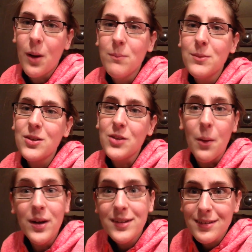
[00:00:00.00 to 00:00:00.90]
So I'm
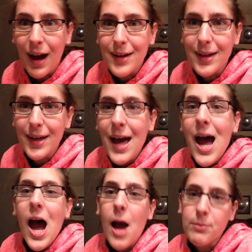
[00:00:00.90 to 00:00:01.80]
so excited.
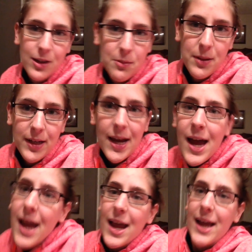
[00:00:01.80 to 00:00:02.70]
I'm gonna be
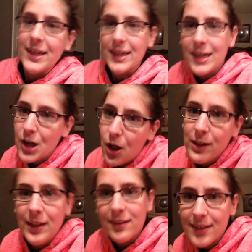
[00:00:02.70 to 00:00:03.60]
getting all
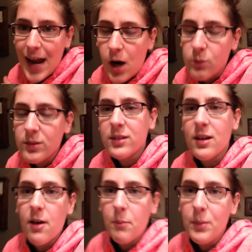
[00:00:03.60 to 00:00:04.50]
the discounts
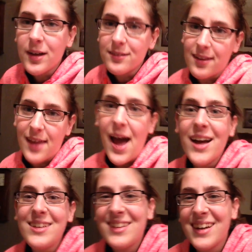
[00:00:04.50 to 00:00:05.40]
because of
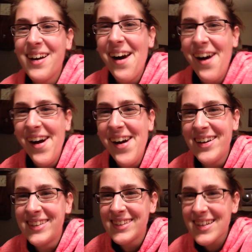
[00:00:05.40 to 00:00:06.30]
that.
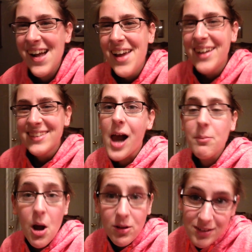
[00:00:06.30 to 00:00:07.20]
I
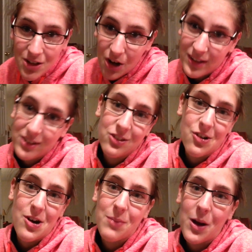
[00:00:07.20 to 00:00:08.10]
posted on
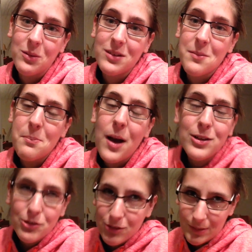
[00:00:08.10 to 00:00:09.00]
Instagram that was the
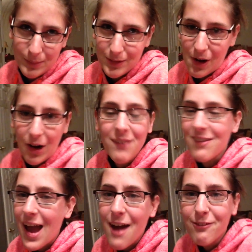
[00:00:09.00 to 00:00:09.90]
best Christmas card I've
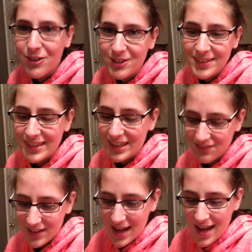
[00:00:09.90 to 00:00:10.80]
ever
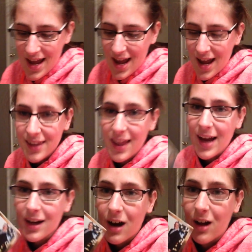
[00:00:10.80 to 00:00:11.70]
received. And
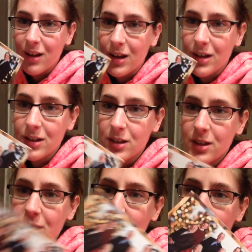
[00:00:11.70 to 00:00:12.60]
like, holla,
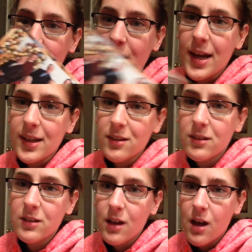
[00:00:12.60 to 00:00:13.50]

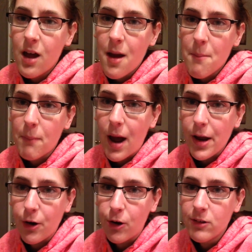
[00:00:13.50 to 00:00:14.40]
thanks,
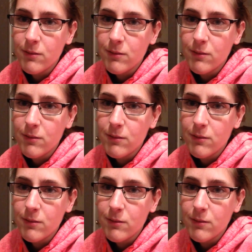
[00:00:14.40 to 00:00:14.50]
Meijer.